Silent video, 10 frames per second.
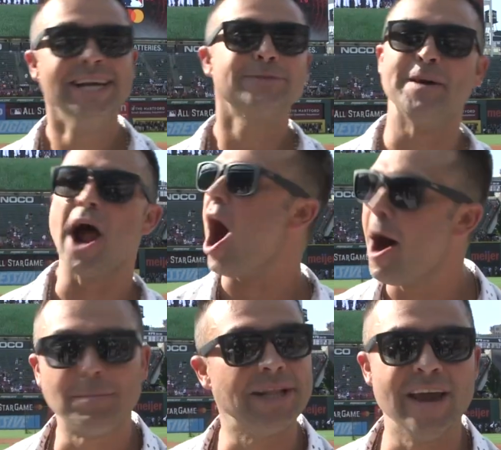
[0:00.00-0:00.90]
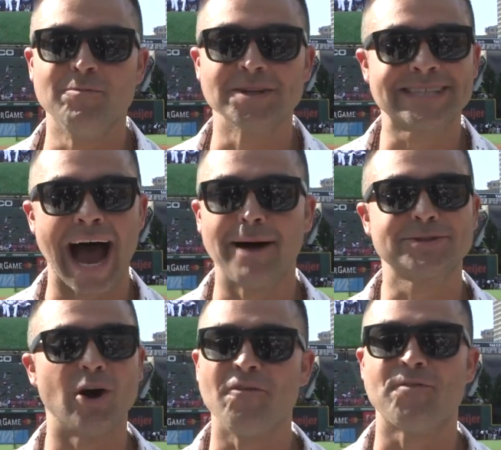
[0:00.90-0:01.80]
It's been an unbelievable
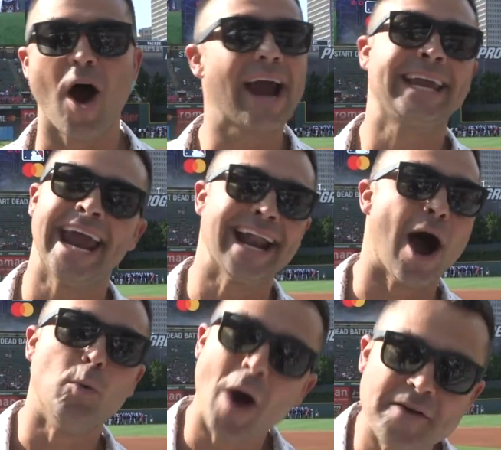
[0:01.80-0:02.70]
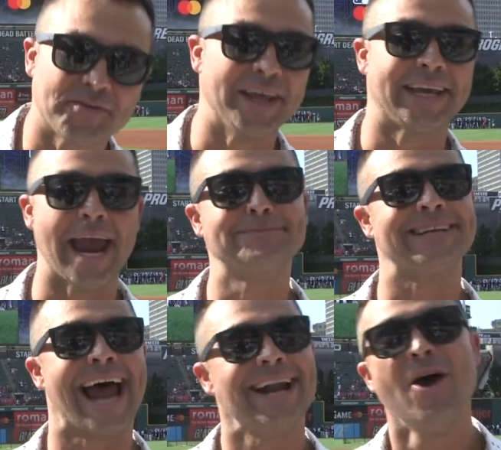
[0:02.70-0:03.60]
time so far. I cannot wait for the game
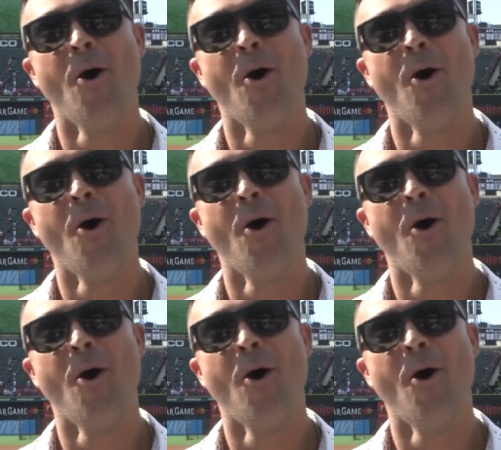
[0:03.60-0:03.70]
tonight.